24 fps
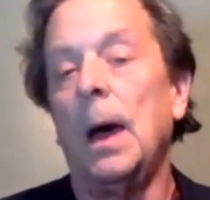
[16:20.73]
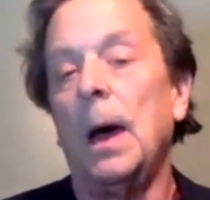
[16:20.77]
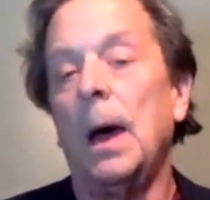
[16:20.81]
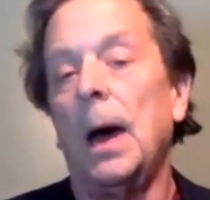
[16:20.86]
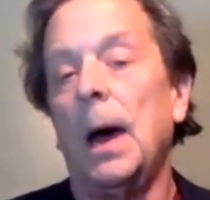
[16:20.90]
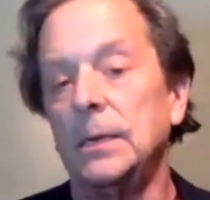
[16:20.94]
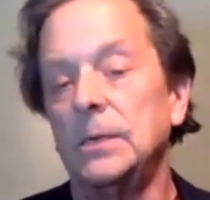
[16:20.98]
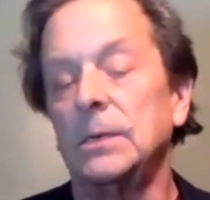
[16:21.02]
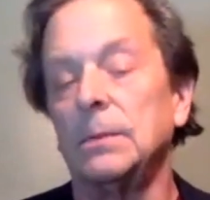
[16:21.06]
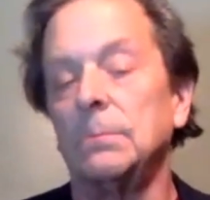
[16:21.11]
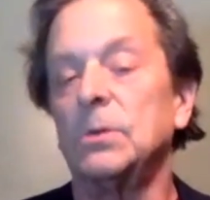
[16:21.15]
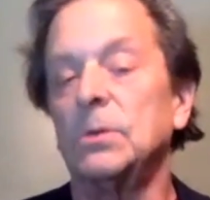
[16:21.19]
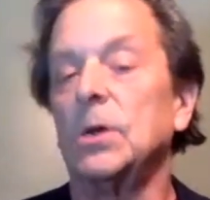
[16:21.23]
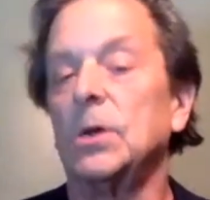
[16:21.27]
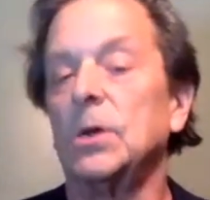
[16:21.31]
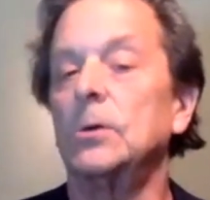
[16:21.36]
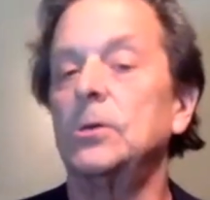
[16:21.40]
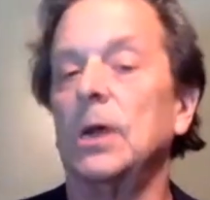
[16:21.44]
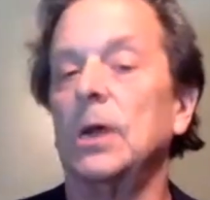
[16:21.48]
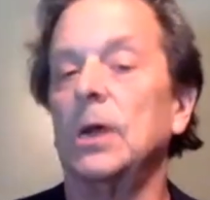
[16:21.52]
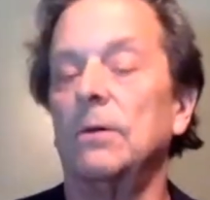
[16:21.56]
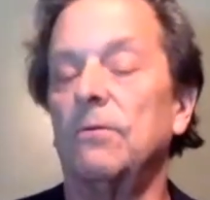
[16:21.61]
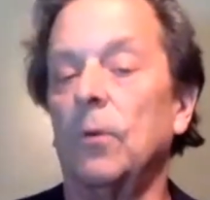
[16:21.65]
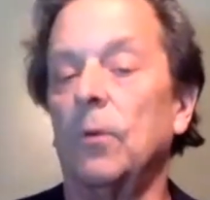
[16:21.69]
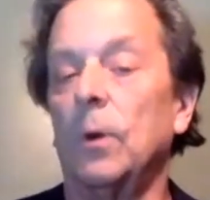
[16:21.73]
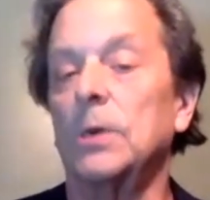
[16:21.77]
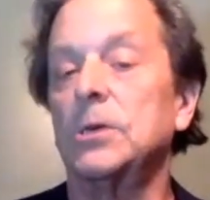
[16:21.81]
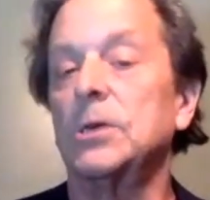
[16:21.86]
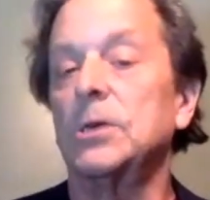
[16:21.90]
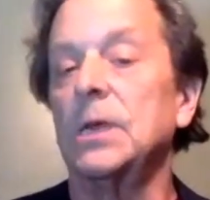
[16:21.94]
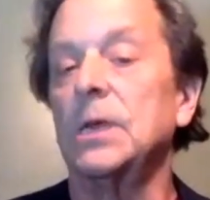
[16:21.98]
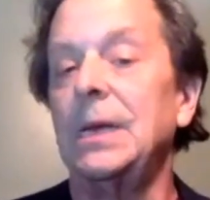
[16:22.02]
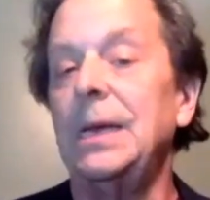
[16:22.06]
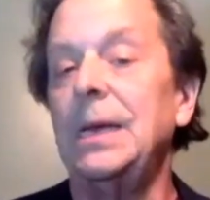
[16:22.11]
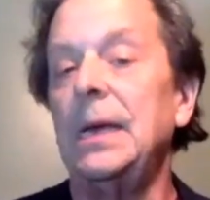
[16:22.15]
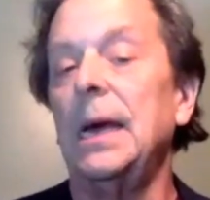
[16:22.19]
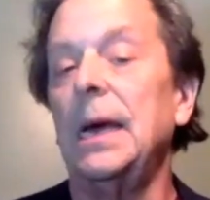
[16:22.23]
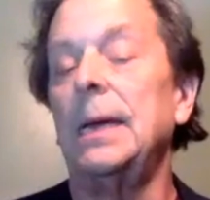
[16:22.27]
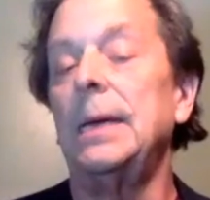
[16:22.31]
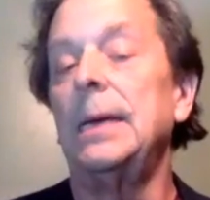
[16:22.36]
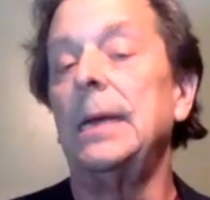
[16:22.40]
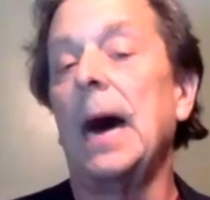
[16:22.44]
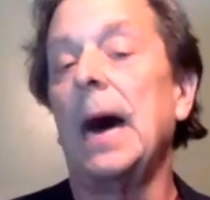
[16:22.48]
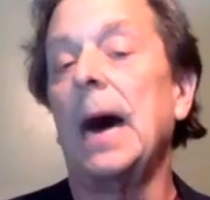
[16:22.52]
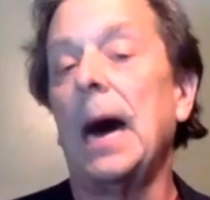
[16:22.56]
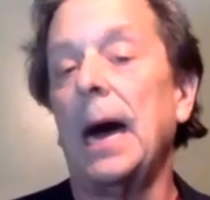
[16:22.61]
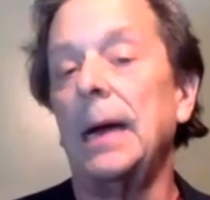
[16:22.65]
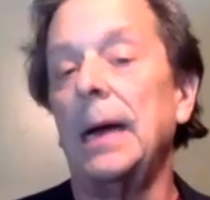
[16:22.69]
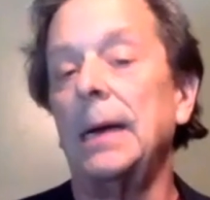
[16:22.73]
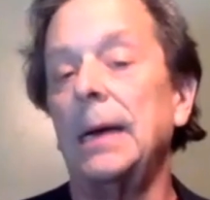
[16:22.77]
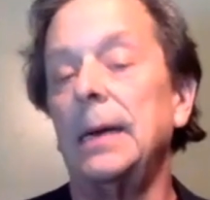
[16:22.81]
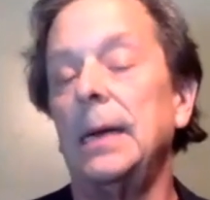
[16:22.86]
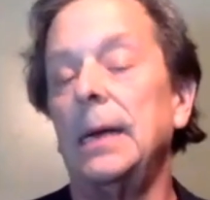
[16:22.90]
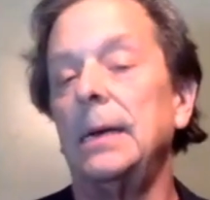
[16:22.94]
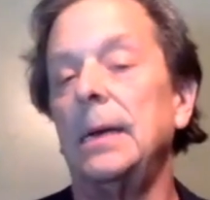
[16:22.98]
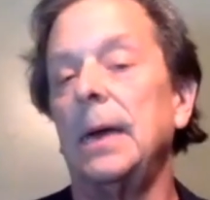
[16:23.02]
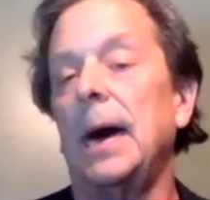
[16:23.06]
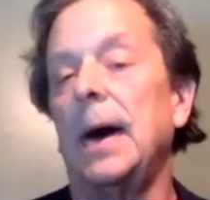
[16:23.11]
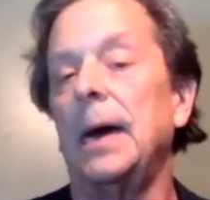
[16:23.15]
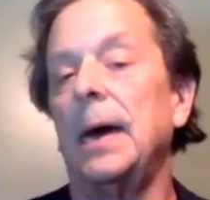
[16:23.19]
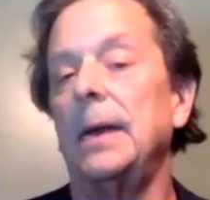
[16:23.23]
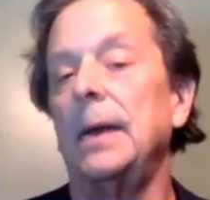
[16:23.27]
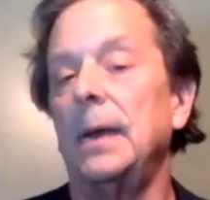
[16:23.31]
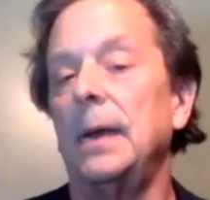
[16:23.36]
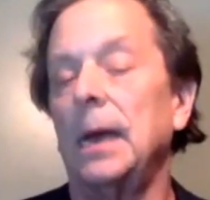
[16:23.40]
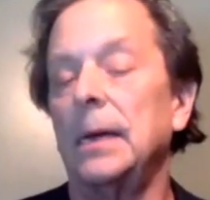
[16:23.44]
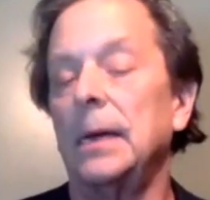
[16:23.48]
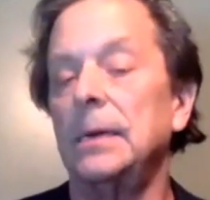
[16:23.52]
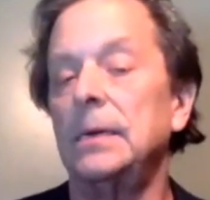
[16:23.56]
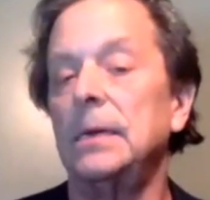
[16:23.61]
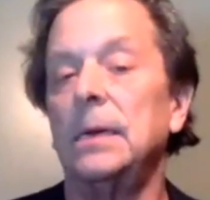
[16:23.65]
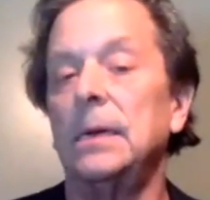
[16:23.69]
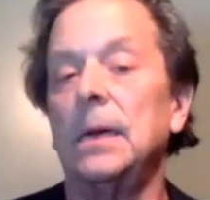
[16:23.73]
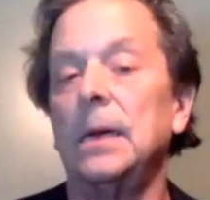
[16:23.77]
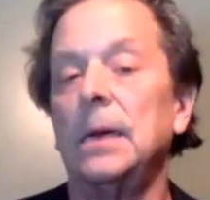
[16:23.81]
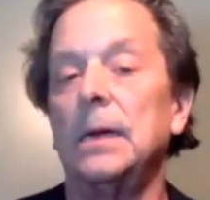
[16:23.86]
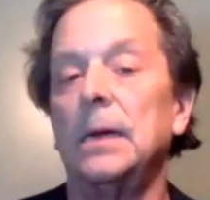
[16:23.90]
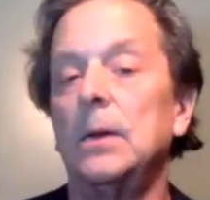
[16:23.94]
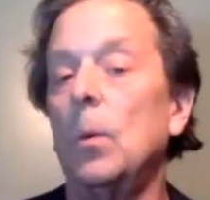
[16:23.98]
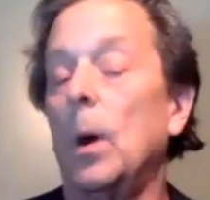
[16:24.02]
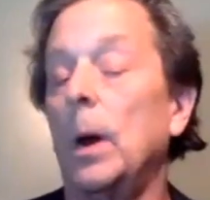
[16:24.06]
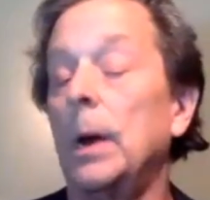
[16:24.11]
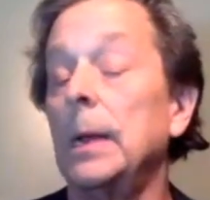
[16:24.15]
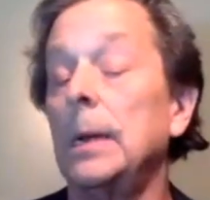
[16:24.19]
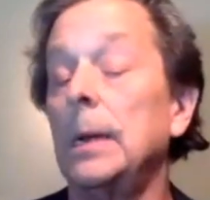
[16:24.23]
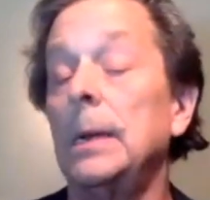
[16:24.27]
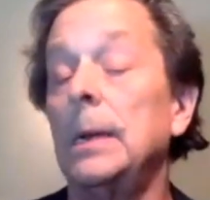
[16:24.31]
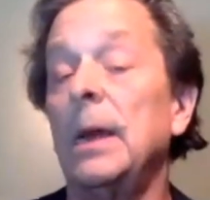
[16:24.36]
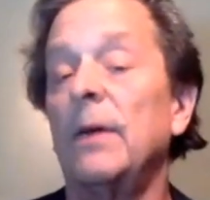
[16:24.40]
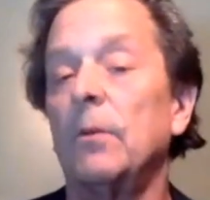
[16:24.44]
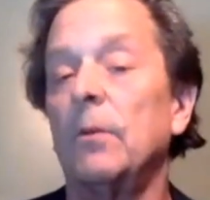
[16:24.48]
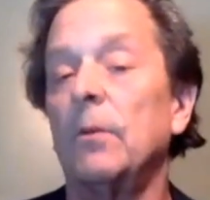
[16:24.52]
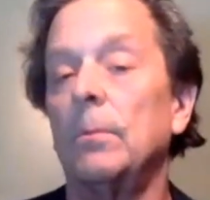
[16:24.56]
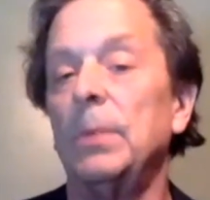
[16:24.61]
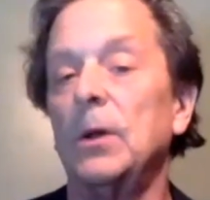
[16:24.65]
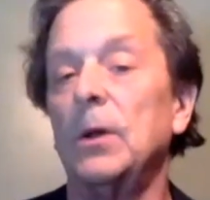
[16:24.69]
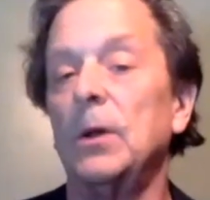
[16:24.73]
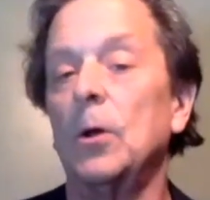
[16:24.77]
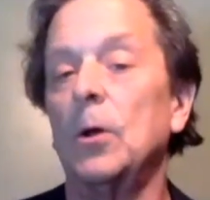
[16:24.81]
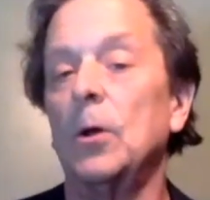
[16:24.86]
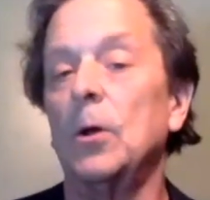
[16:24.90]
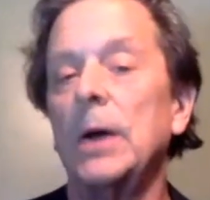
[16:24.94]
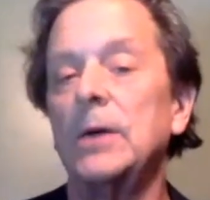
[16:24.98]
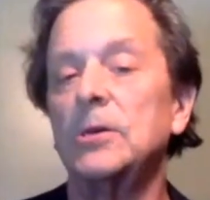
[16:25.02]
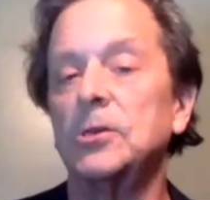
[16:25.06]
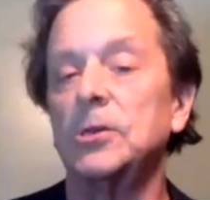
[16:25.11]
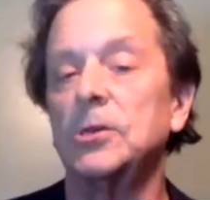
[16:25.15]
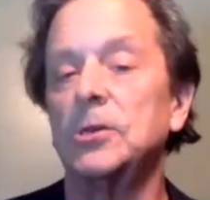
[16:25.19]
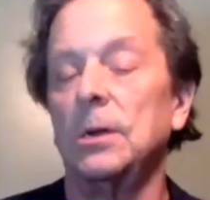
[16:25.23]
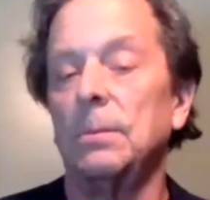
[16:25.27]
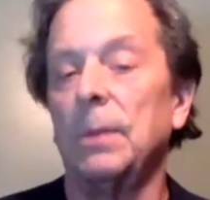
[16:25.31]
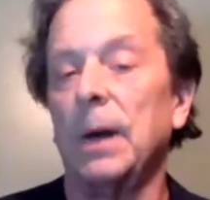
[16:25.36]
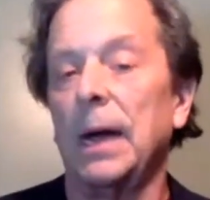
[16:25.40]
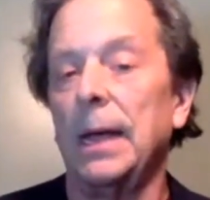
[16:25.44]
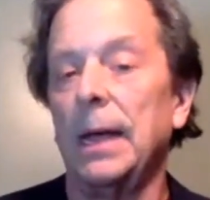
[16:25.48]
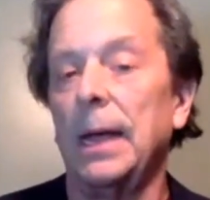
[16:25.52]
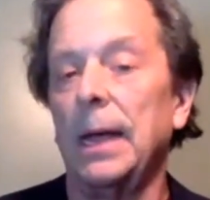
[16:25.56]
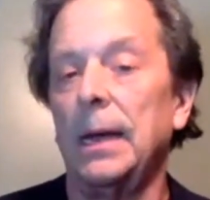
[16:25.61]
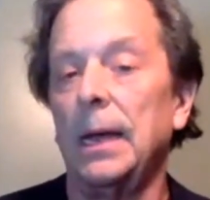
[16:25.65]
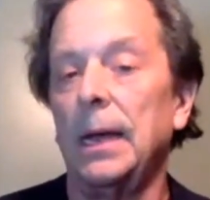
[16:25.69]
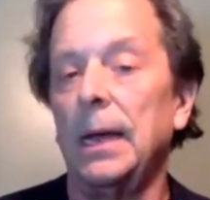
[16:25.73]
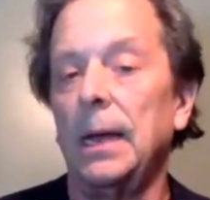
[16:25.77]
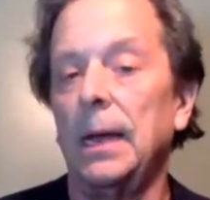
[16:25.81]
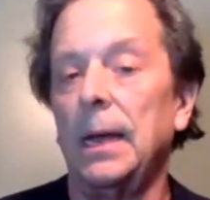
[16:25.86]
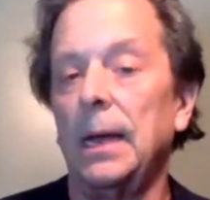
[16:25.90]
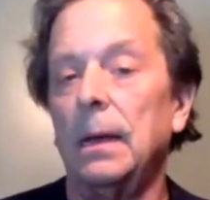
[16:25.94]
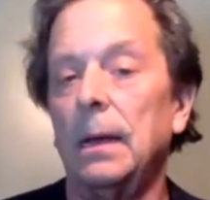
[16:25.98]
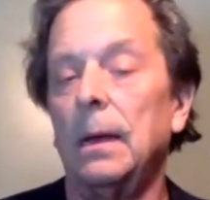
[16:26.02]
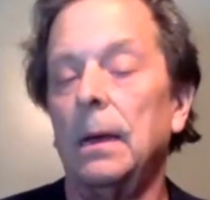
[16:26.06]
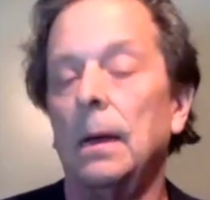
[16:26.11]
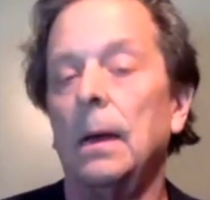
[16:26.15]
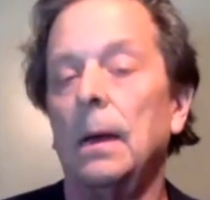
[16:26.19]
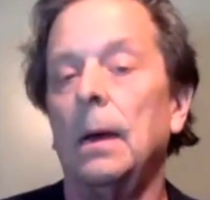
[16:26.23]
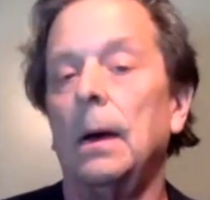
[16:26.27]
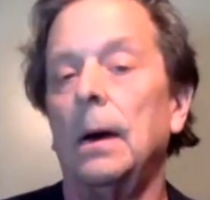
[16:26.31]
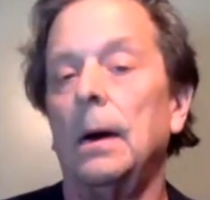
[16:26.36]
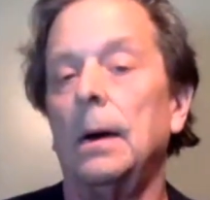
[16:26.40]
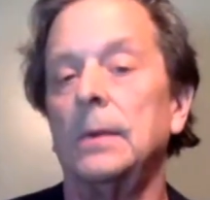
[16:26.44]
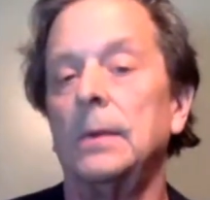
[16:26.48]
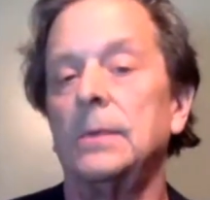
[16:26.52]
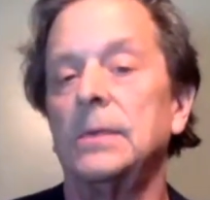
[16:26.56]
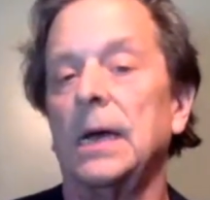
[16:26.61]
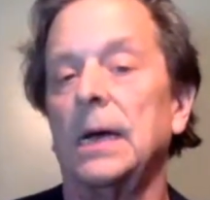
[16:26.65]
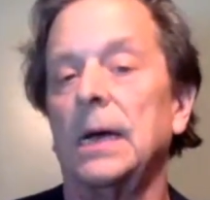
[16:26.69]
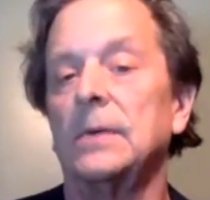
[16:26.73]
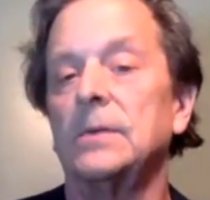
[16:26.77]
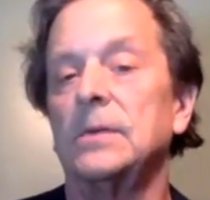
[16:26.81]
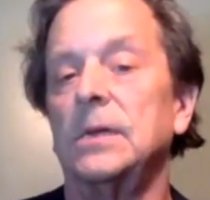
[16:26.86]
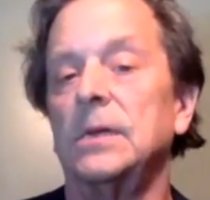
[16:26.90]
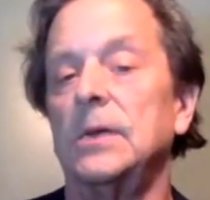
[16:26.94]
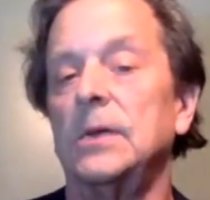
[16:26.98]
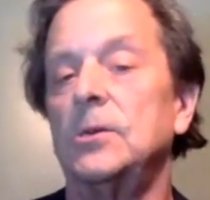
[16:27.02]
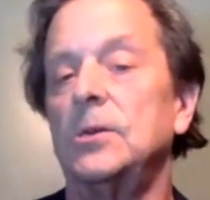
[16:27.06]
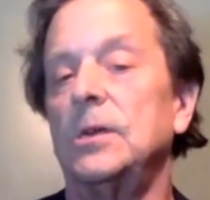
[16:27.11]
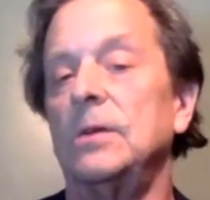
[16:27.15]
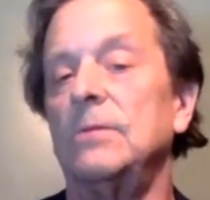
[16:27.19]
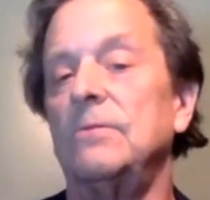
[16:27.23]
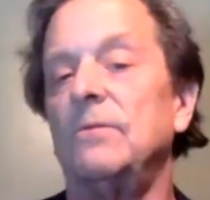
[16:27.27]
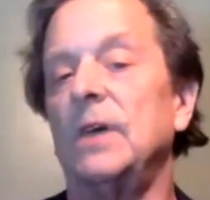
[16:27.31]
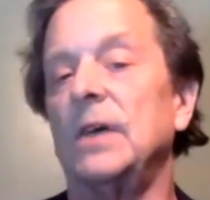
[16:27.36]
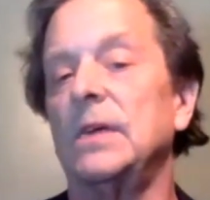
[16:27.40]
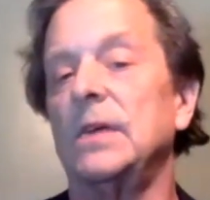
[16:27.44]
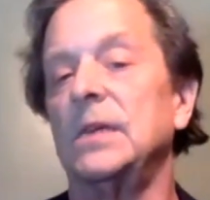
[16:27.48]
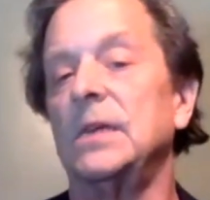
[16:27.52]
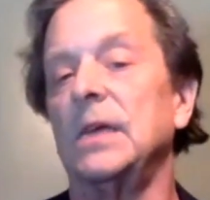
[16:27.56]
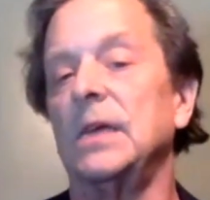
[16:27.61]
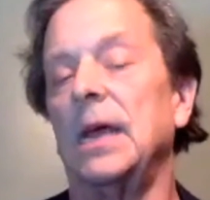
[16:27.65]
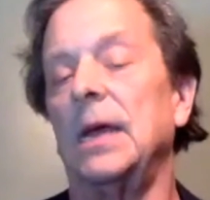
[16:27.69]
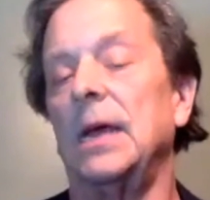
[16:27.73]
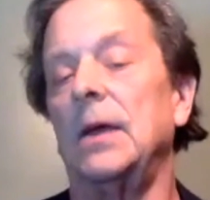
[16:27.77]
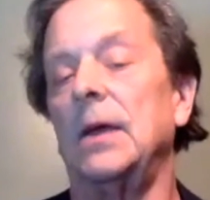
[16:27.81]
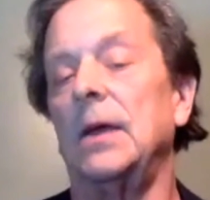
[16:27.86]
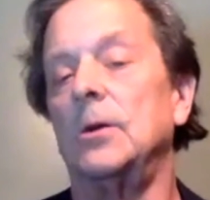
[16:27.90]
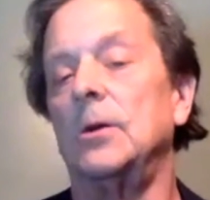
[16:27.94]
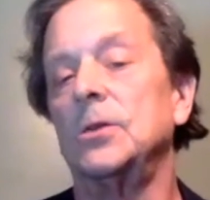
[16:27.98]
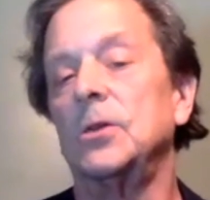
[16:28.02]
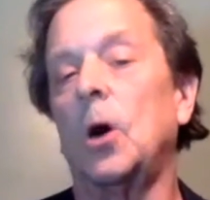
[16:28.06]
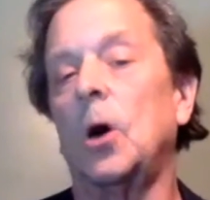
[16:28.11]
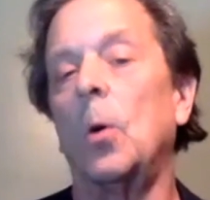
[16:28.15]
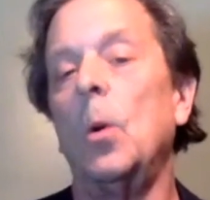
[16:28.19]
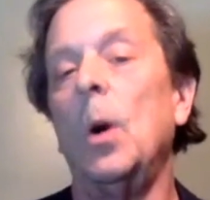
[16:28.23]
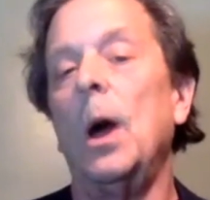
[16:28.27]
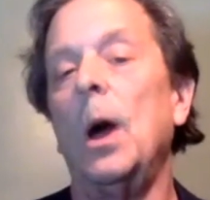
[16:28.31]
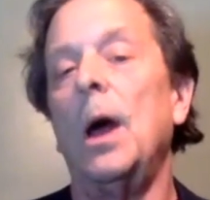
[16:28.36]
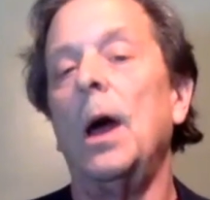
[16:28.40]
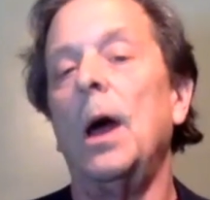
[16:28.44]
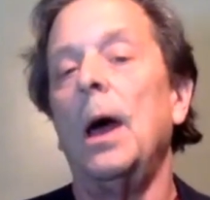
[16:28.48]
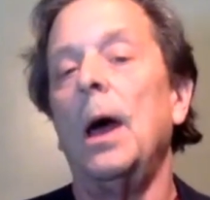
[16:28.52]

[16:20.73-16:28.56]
I did some searching. Unfortunately, he had died. He had died in 1991. He'd never been questioned by any assassination investigators. So